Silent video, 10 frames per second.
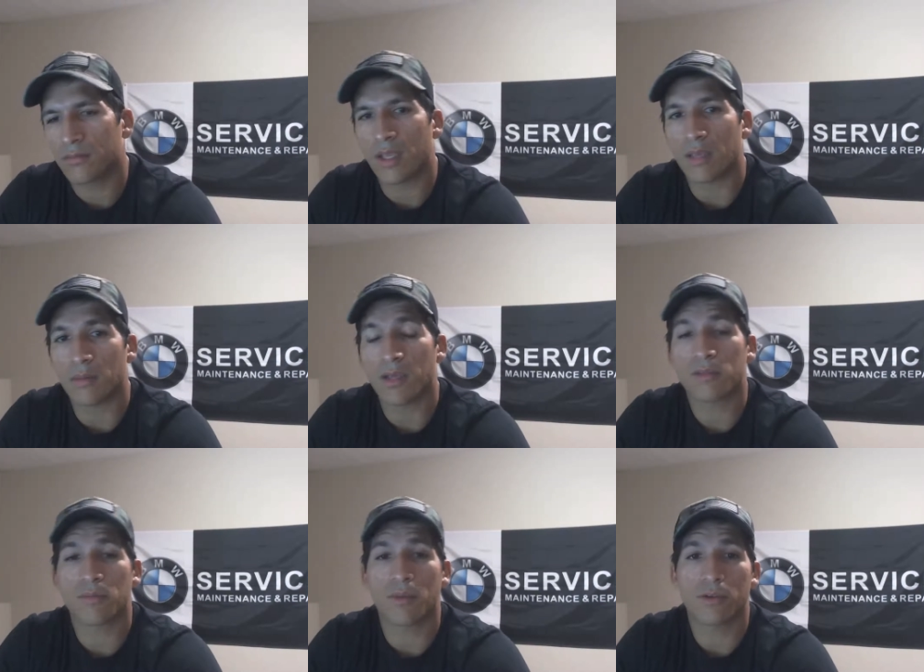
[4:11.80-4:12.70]

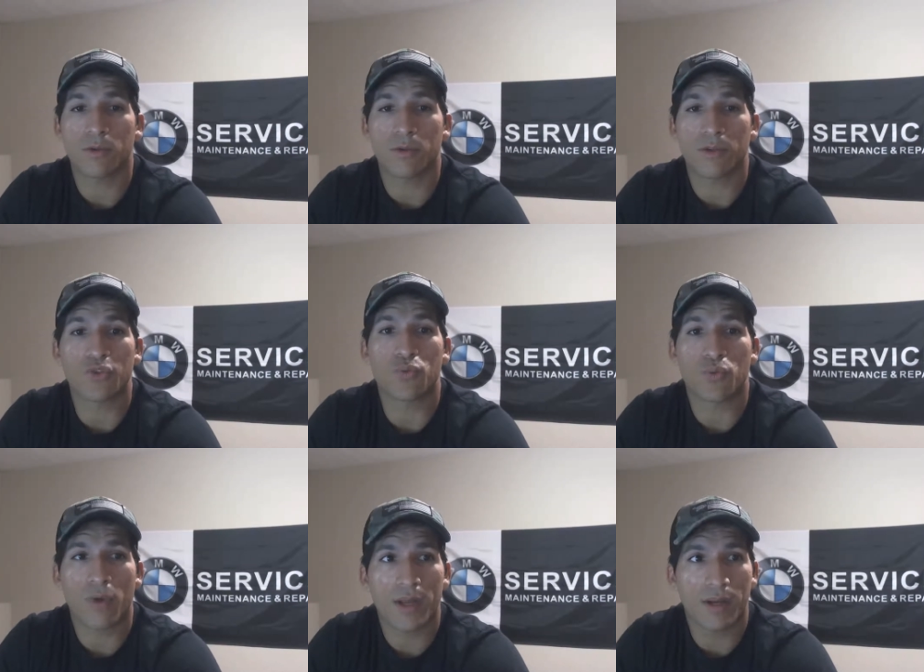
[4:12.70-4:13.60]
ABS module, is
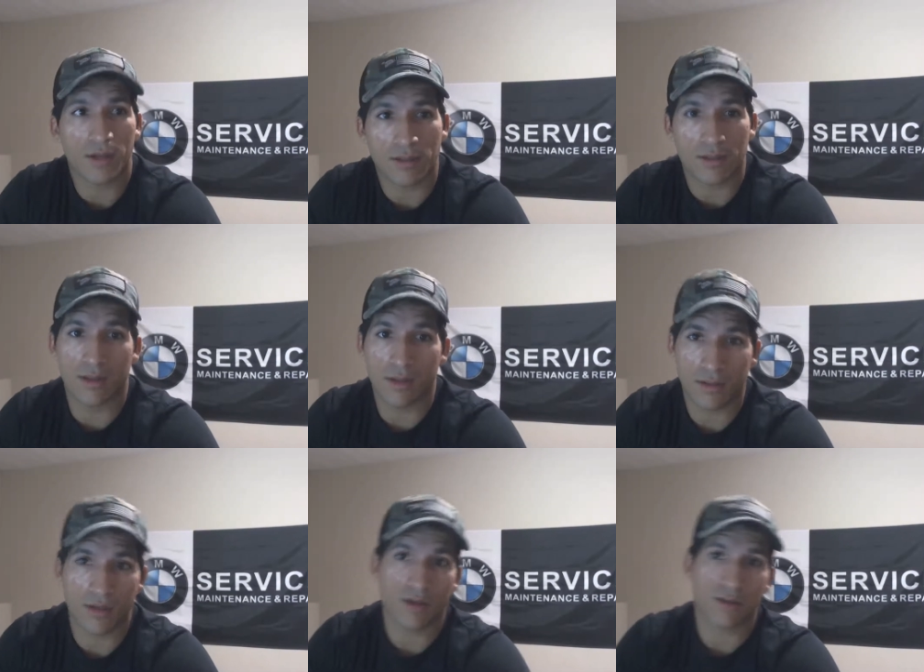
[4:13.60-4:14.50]
right next to the
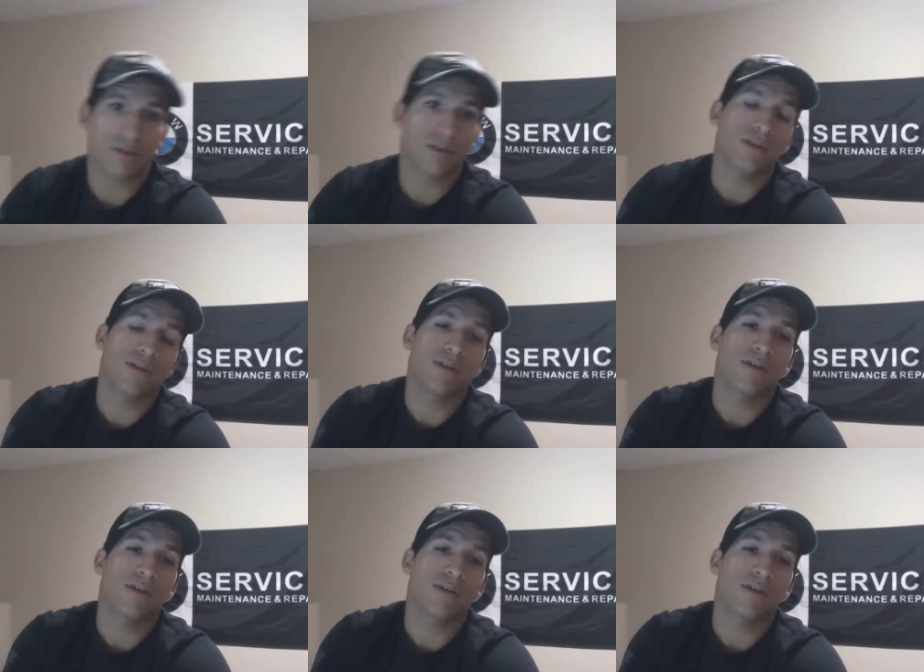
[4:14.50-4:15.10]
exhaust.